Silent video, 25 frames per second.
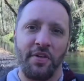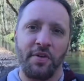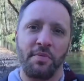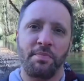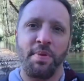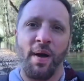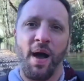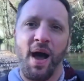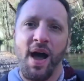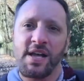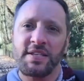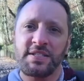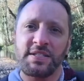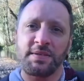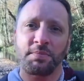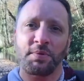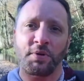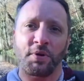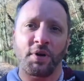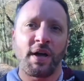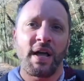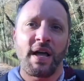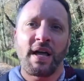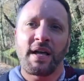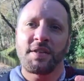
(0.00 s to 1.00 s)
possible,
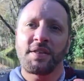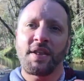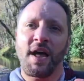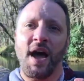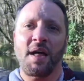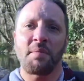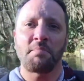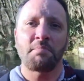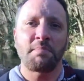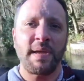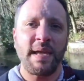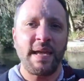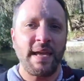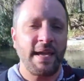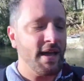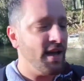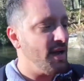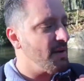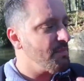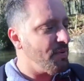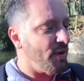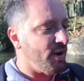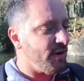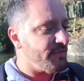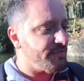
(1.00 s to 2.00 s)
not me.
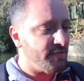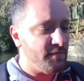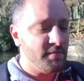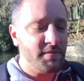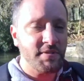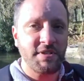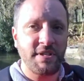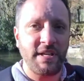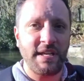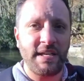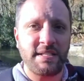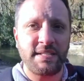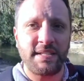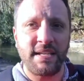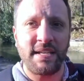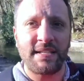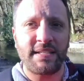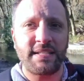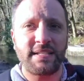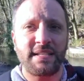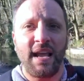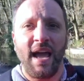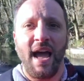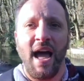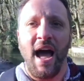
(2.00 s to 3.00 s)
Apart from
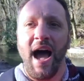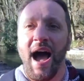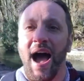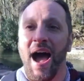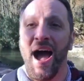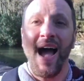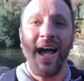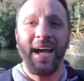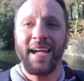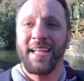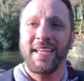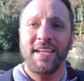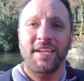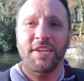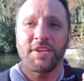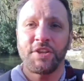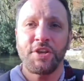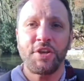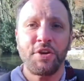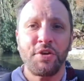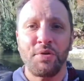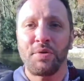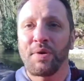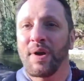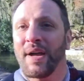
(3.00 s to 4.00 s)
Jesus, I,
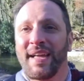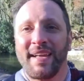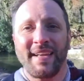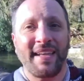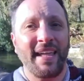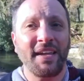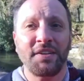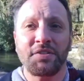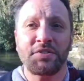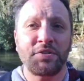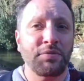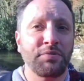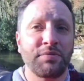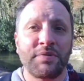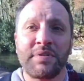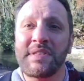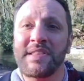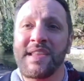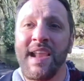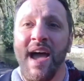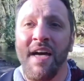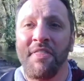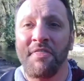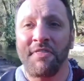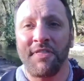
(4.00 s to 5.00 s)
you, can do
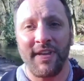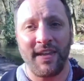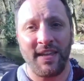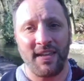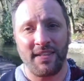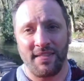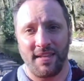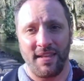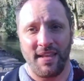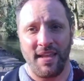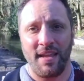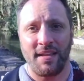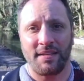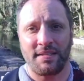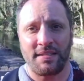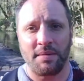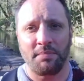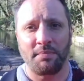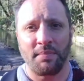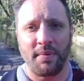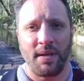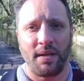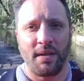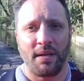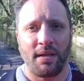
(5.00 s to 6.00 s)
nothing in the kingdom.
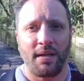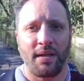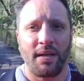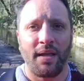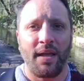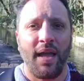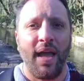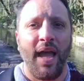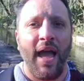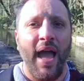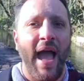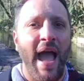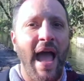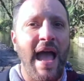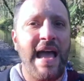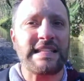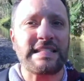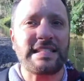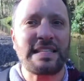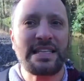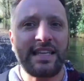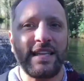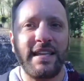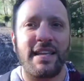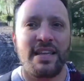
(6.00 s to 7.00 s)
As
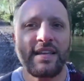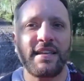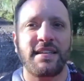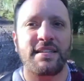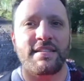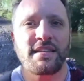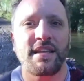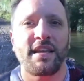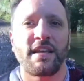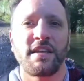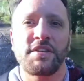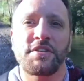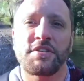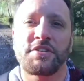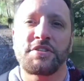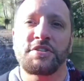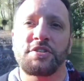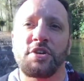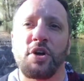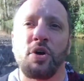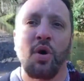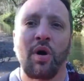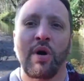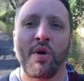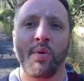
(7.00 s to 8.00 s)
He is,
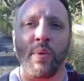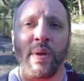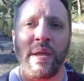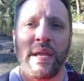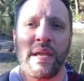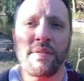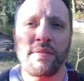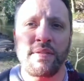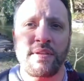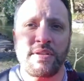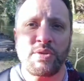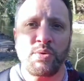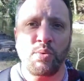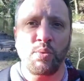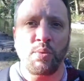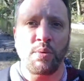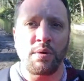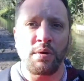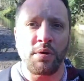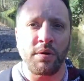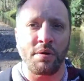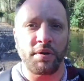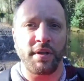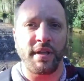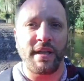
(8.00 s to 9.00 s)
so are we in this
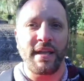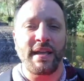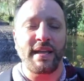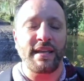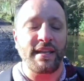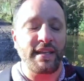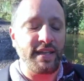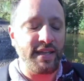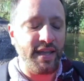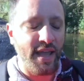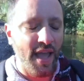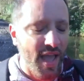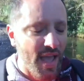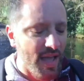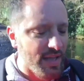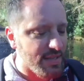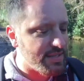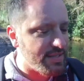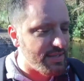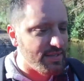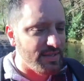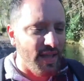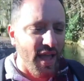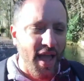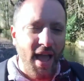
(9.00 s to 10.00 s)
world.
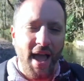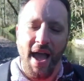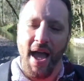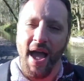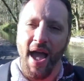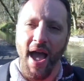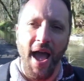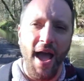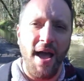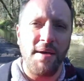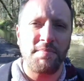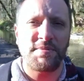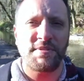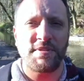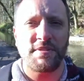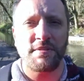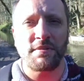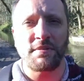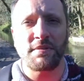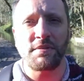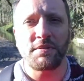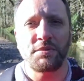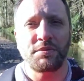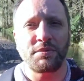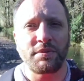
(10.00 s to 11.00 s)
Yes,
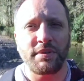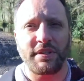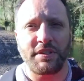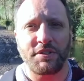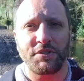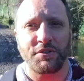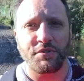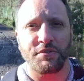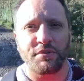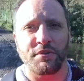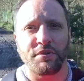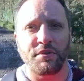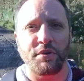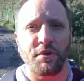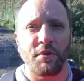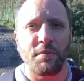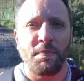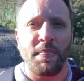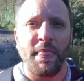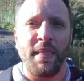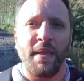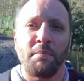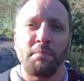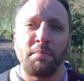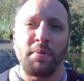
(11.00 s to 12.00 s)
absolutely true.
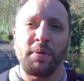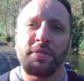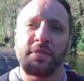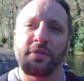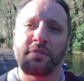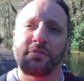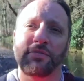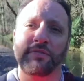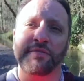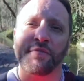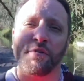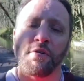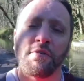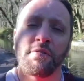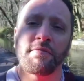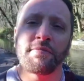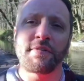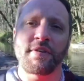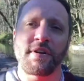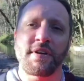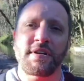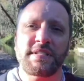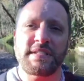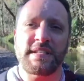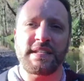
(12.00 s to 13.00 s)
But the full
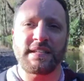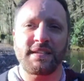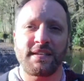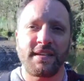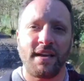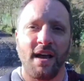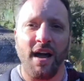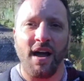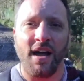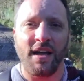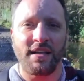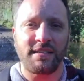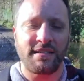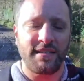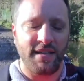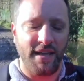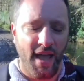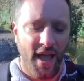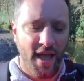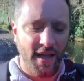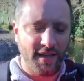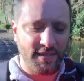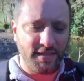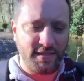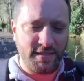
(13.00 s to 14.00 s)
verse in
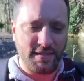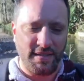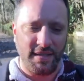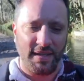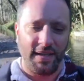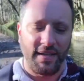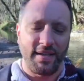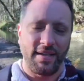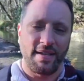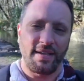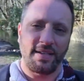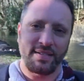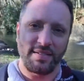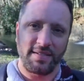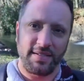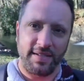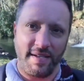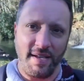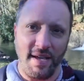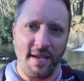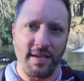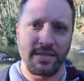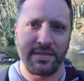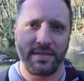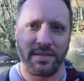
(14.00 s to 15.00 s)
context is
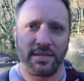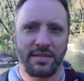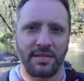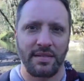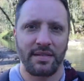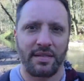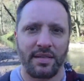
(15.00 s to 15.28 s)
this